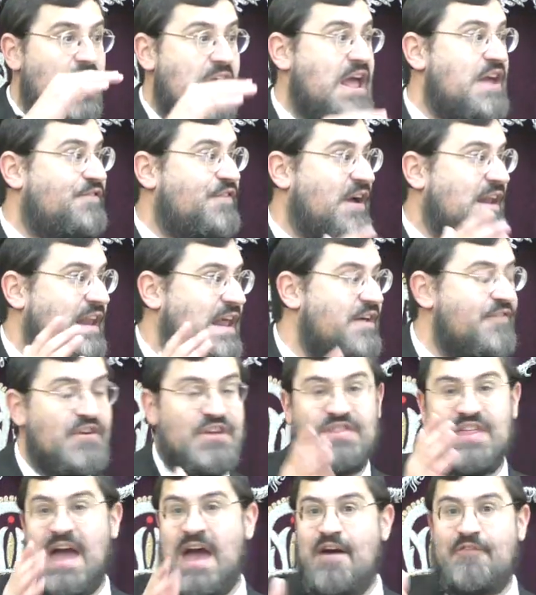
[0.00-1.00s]
If I leave
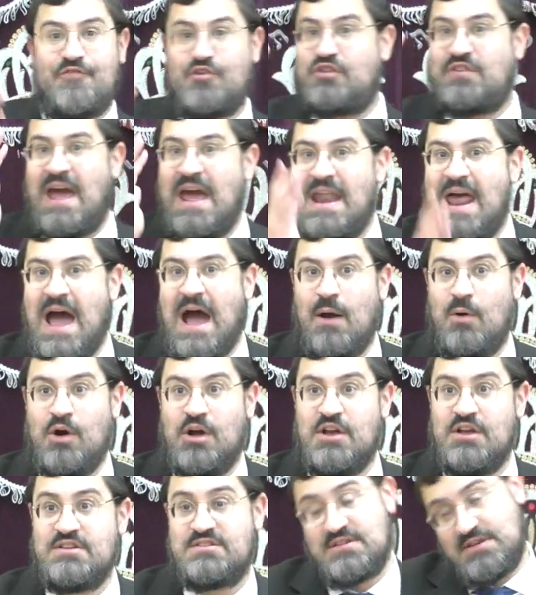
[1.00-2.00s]
it there for 10
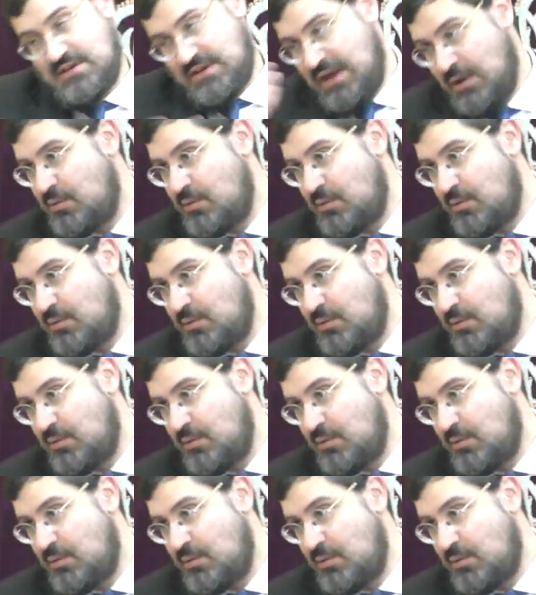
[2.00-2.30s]
hours, it